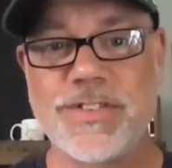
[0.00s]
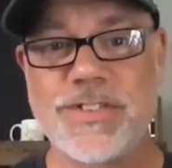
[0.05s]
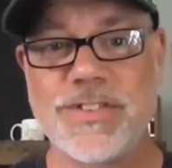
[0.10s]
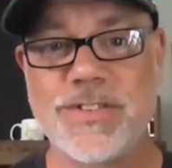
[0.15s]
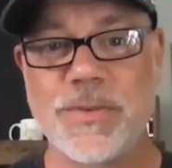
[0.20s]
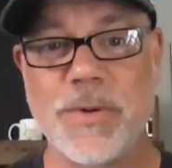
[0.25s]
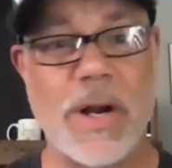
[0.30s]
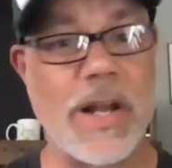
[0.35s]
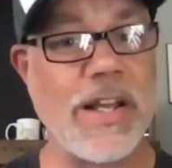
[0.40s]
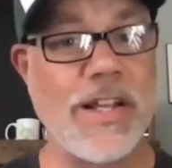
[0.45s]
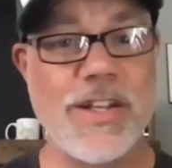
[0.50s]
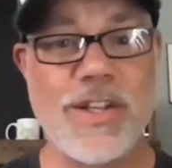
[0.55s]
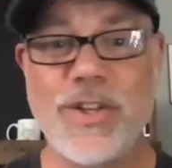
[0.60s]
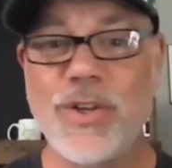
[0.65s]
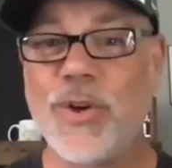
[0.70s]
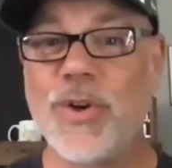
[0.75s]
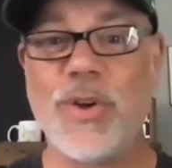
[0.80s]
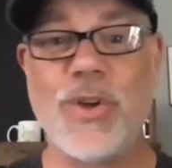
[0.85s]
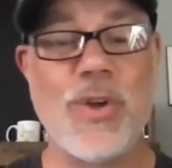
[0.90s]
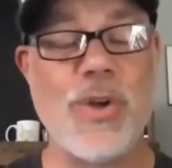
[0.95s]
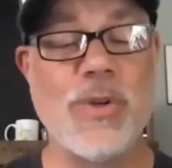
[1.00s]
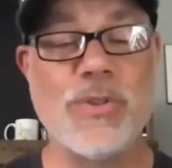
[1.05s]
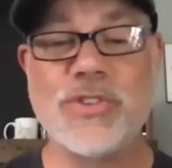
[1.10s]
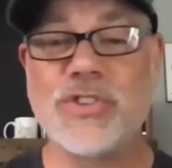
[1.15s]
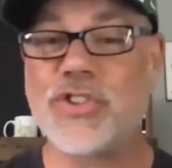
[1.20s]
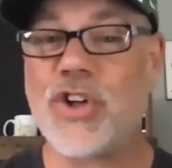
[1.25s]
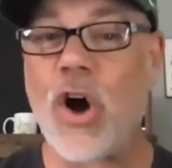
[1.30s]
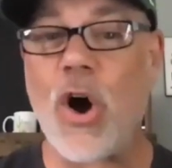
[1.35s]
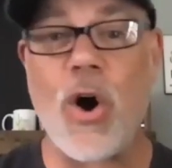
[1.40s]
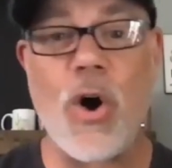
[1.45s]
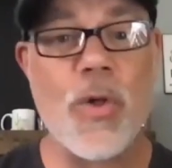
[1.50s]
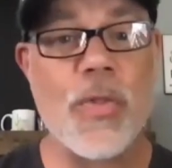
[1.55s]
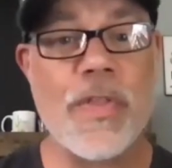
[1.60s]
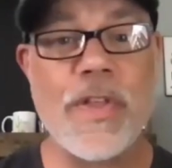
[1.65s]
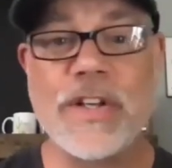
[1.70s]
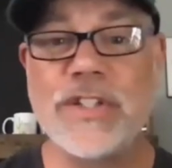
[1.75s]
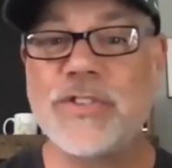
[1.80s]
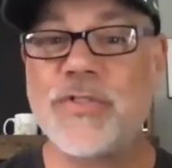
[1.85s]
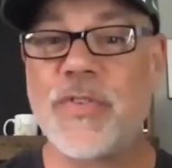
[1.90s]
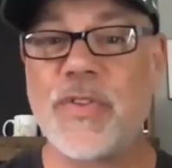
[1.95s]
right? Uses all
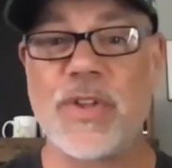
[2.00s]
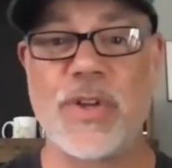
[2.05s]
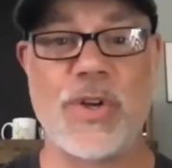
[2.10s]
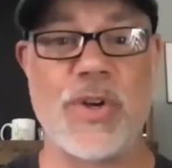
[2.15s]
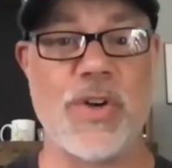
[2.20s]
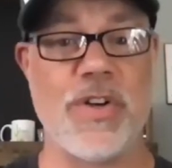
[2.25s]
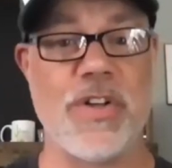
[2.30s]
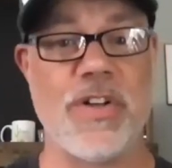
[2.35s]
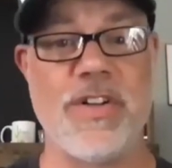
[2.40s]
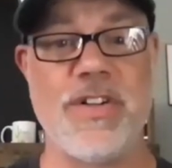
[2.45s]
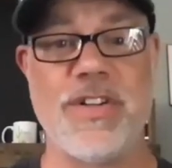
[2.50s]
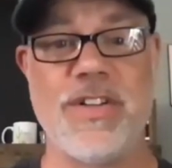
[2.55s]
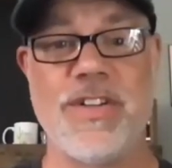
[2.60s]
things for the good